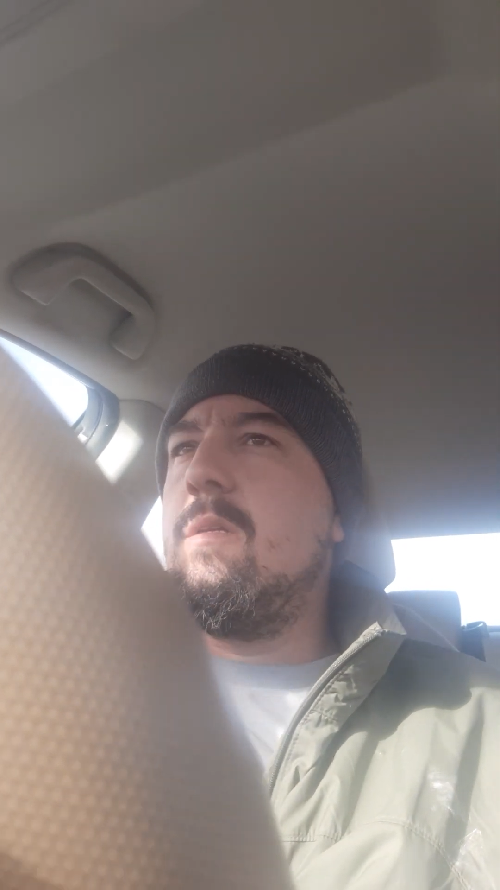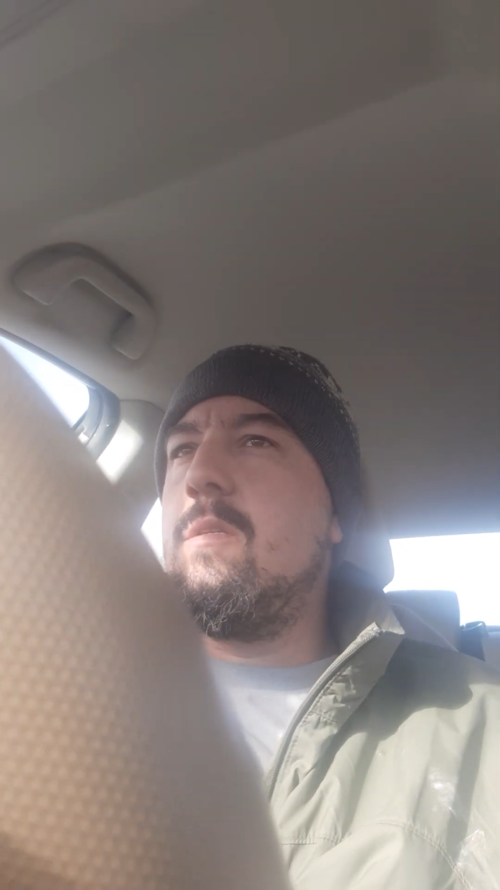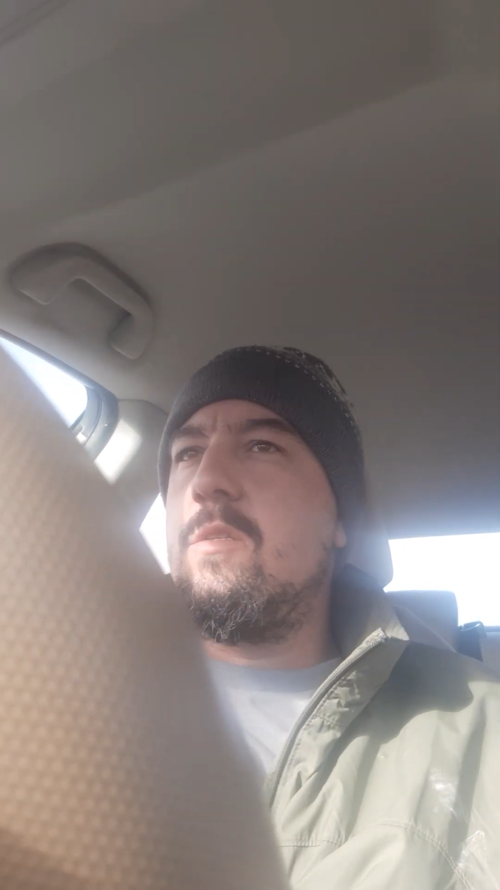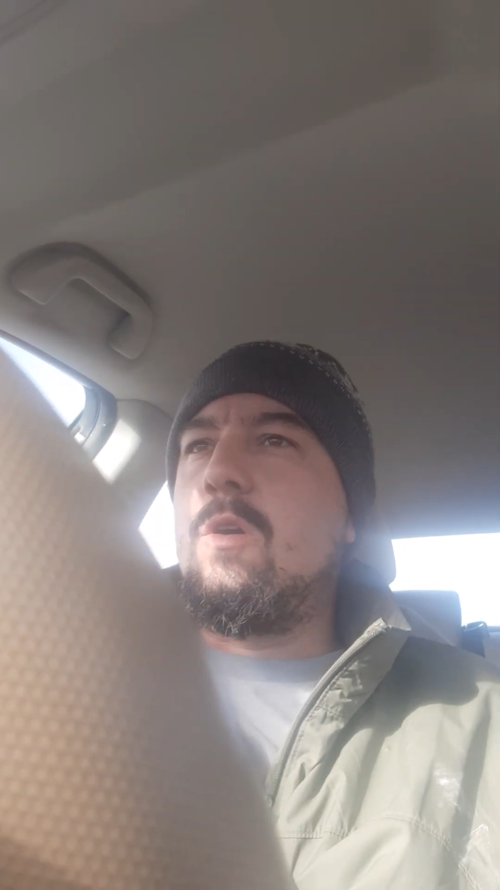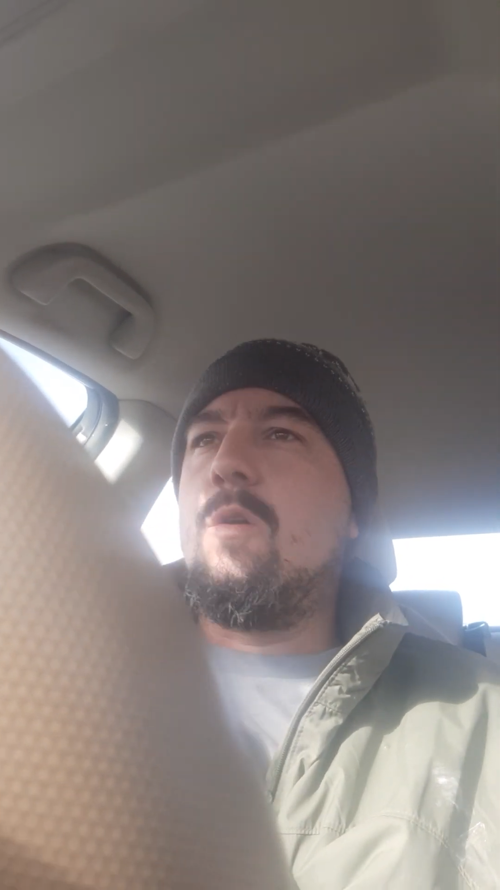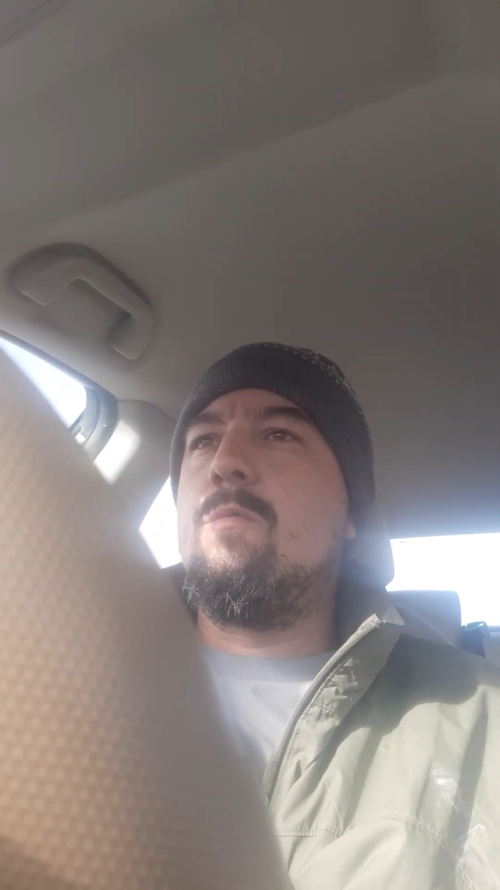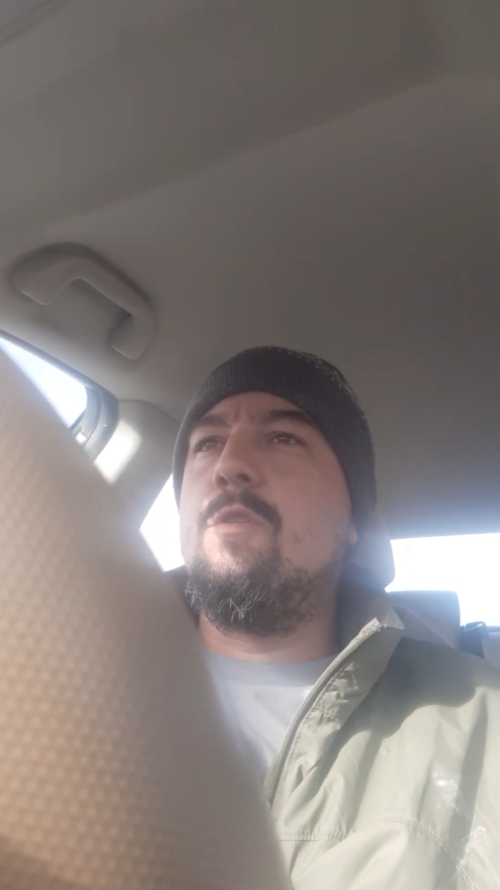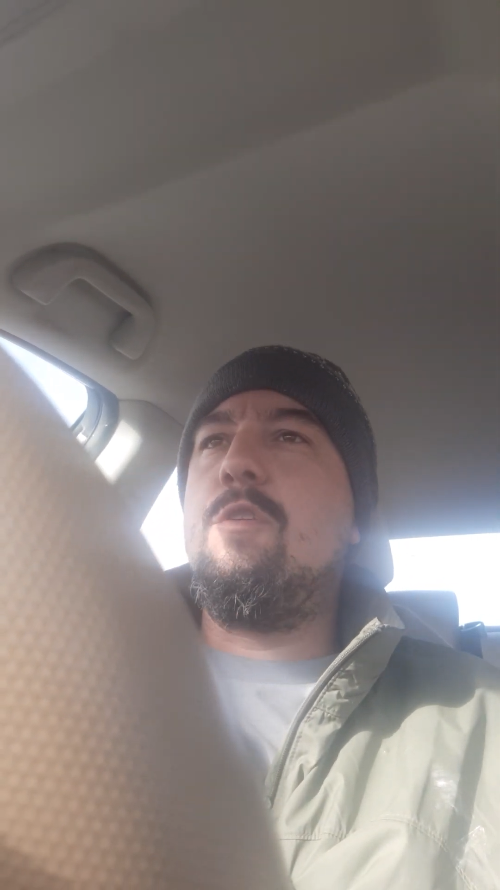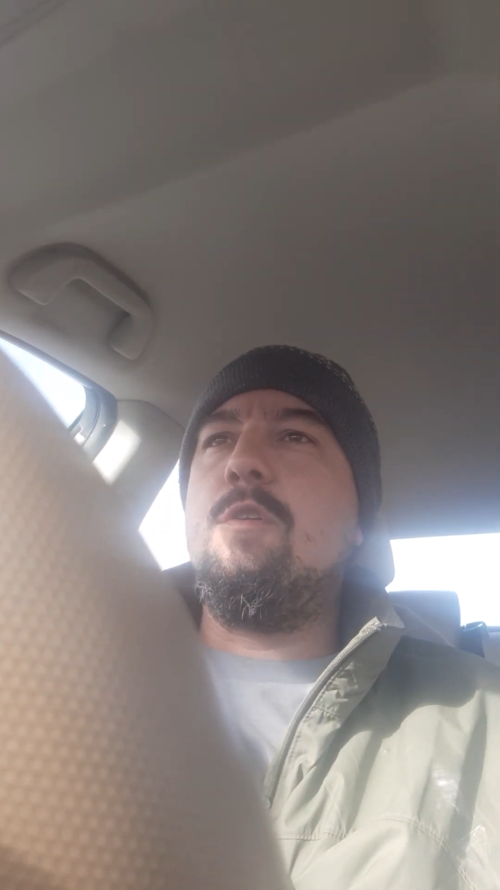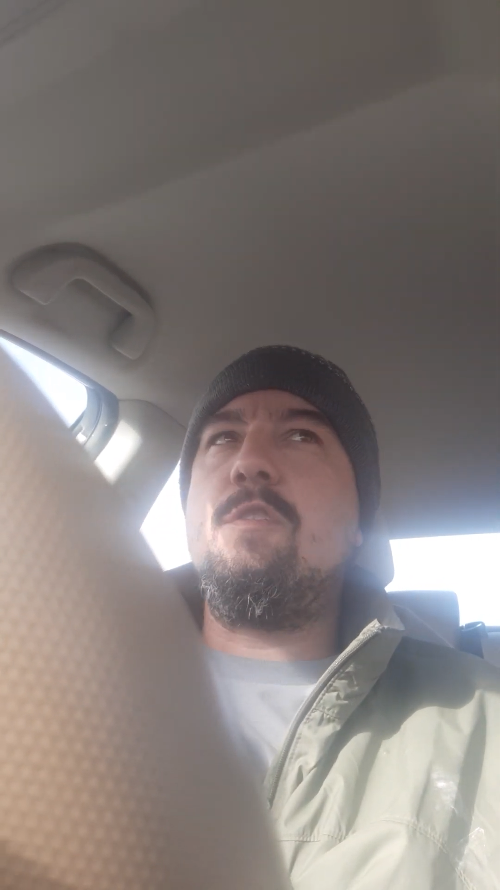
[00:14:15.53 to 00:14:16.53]
start
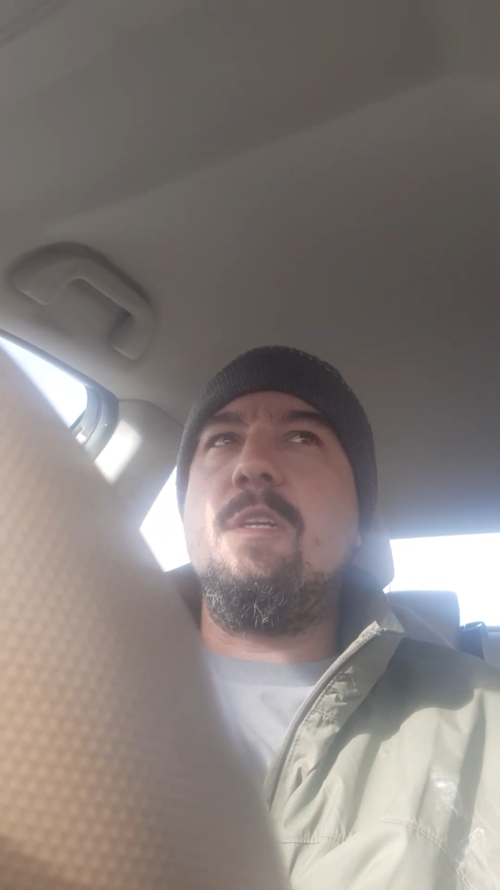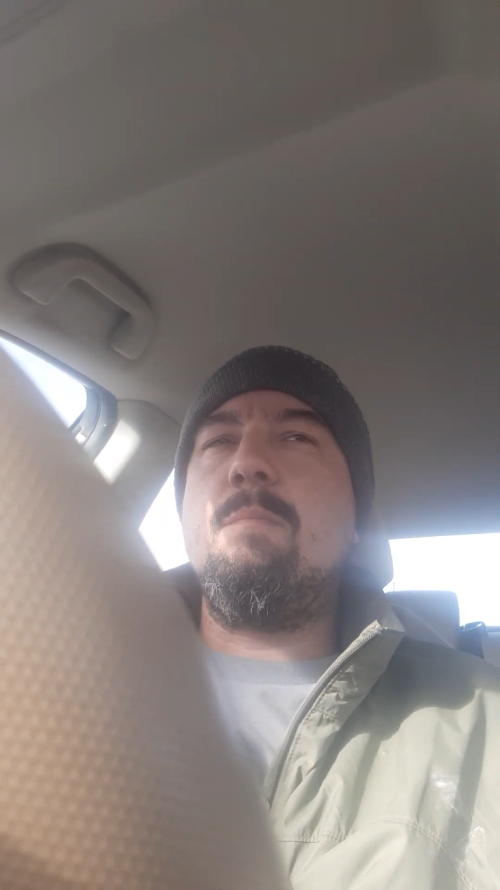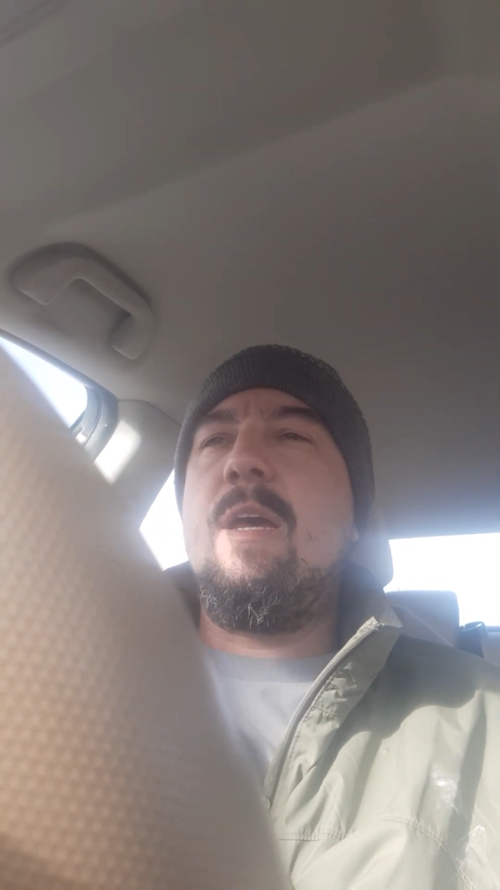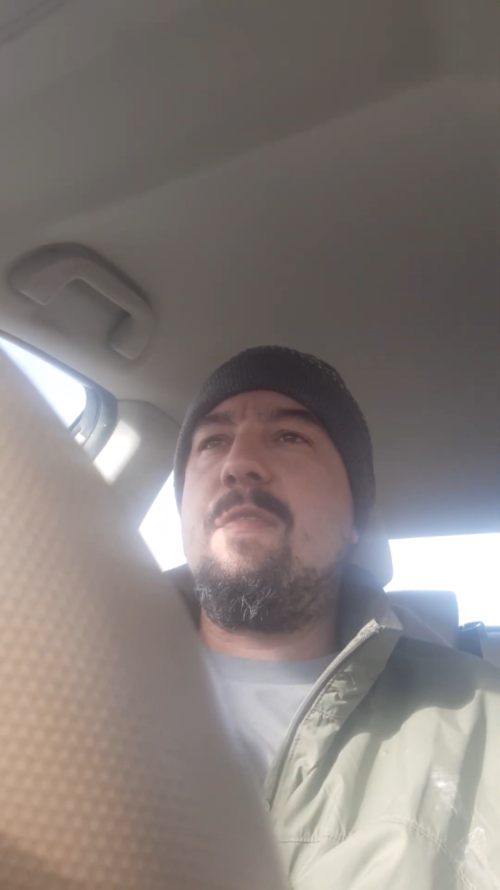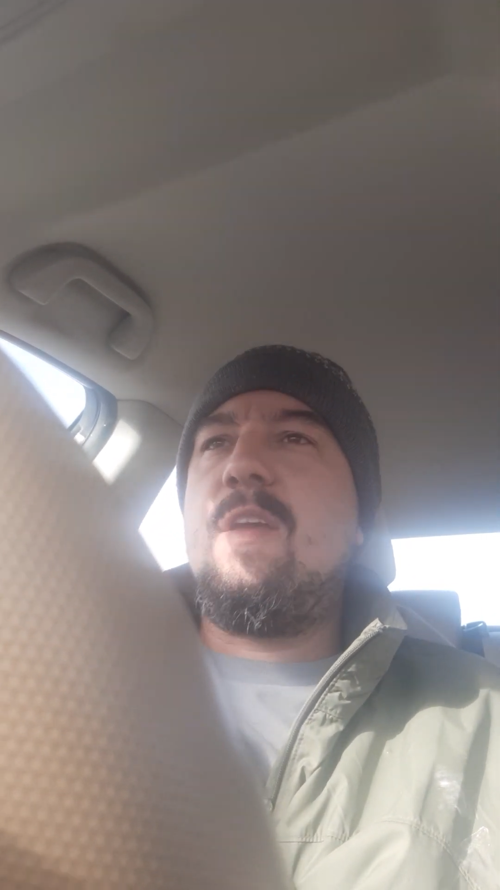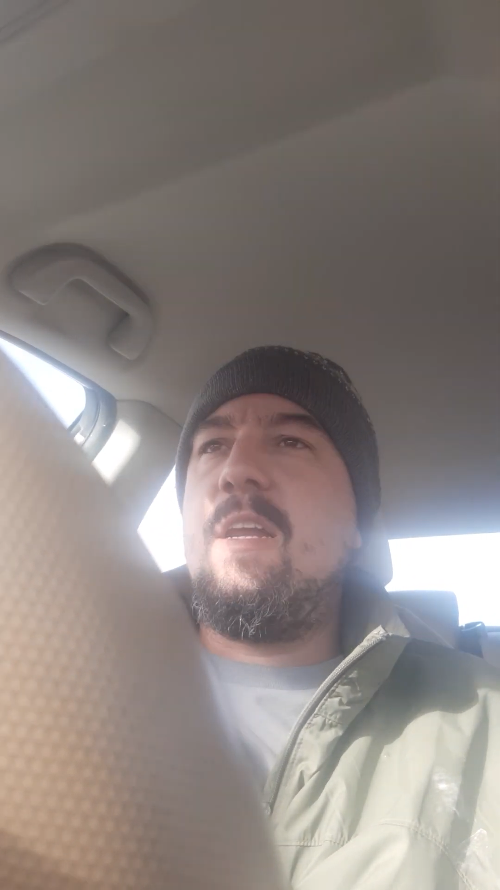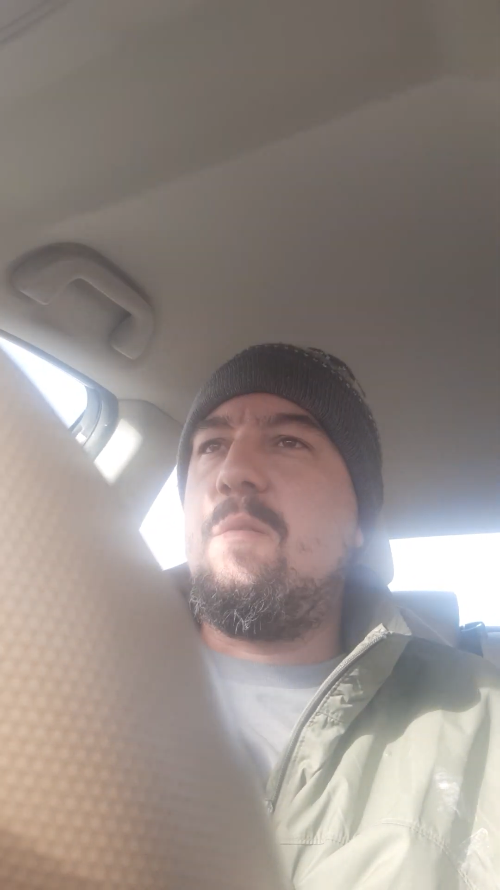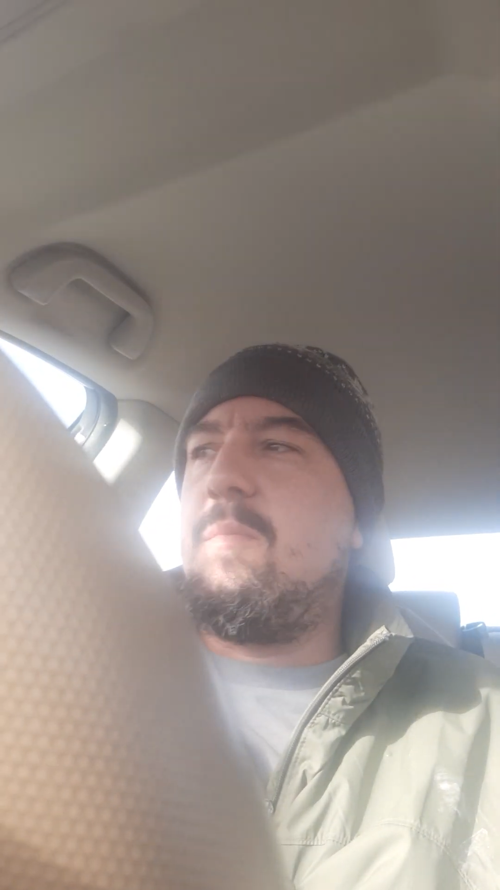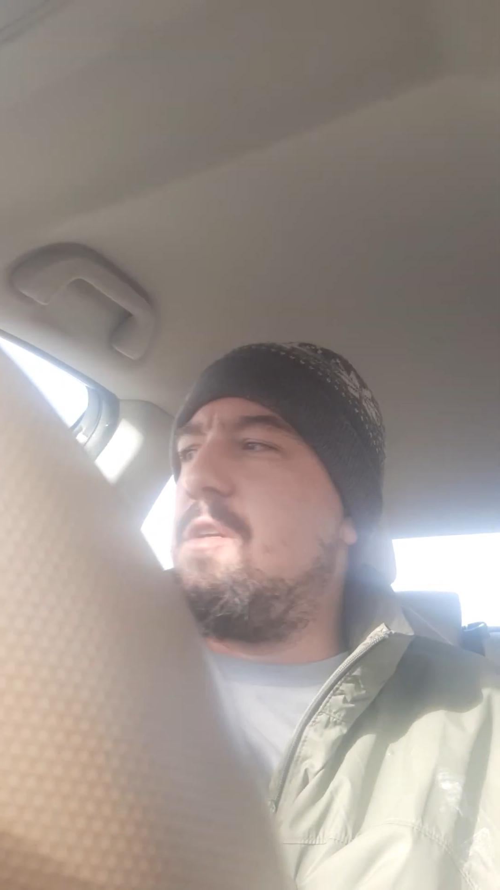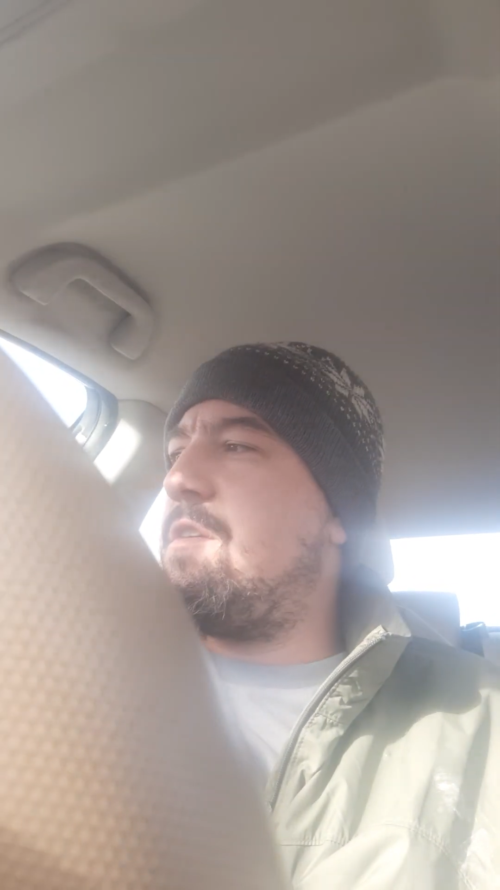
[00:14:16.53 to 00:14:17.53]
reducing methane
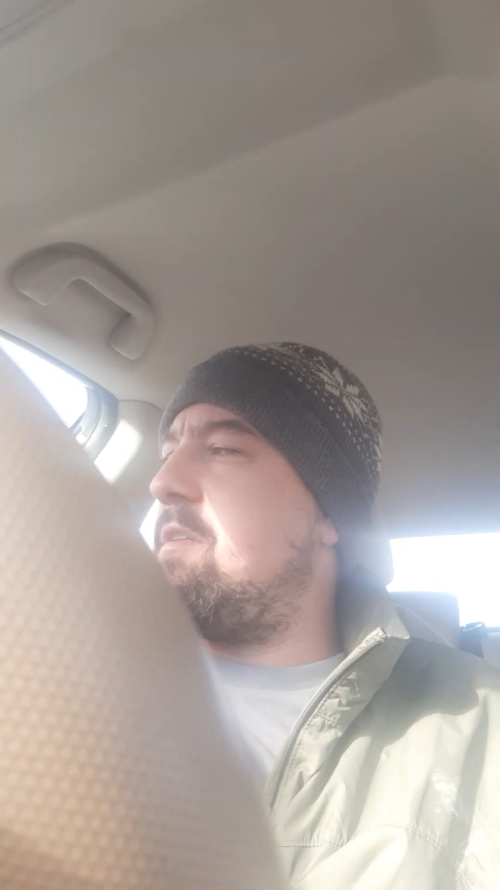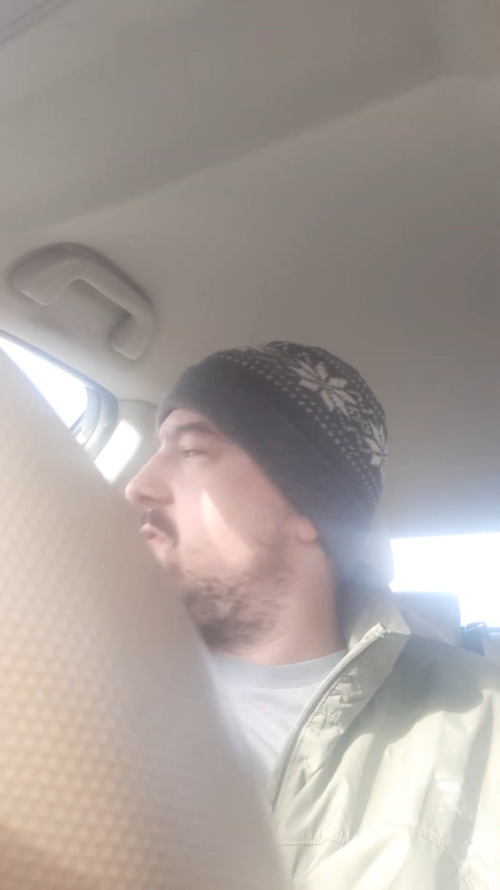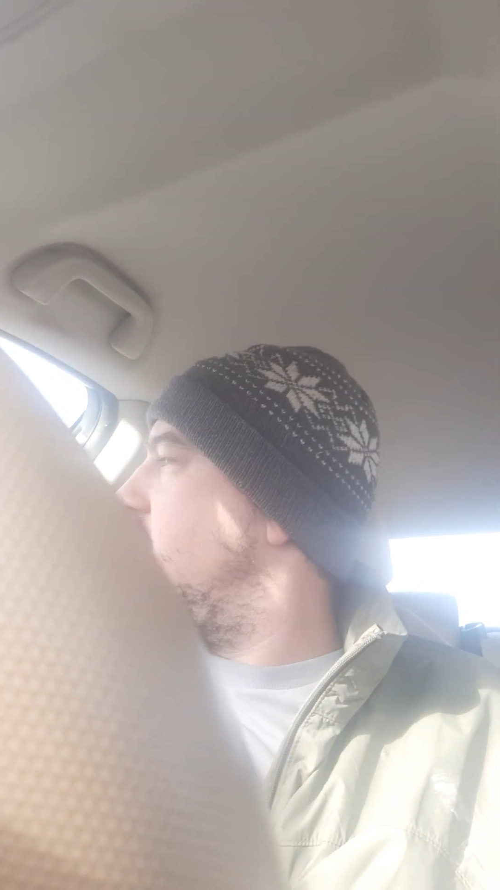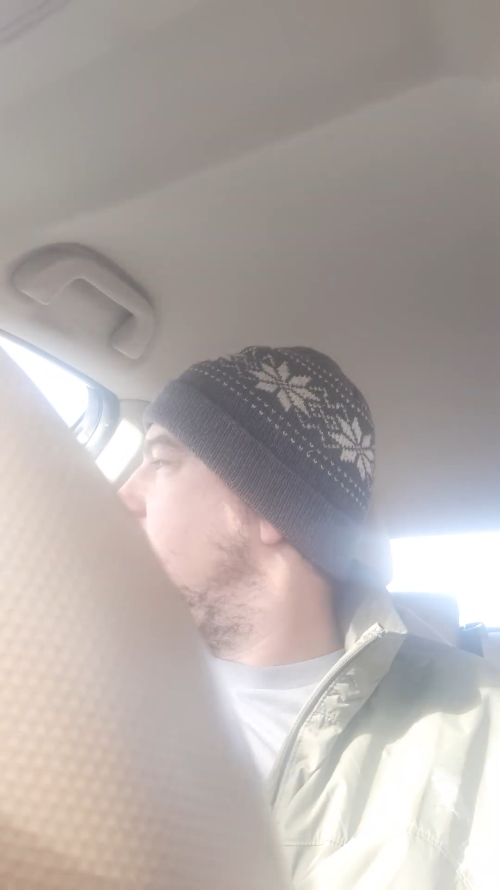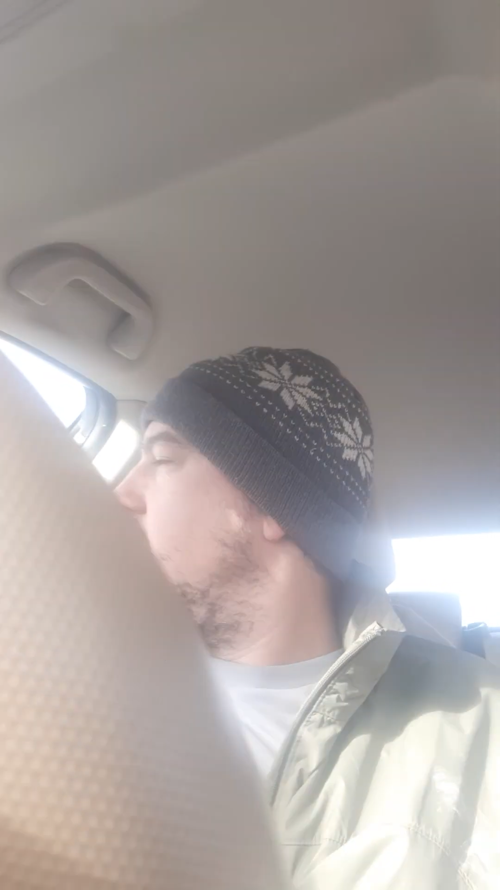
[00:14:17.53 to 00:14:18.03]
emissions,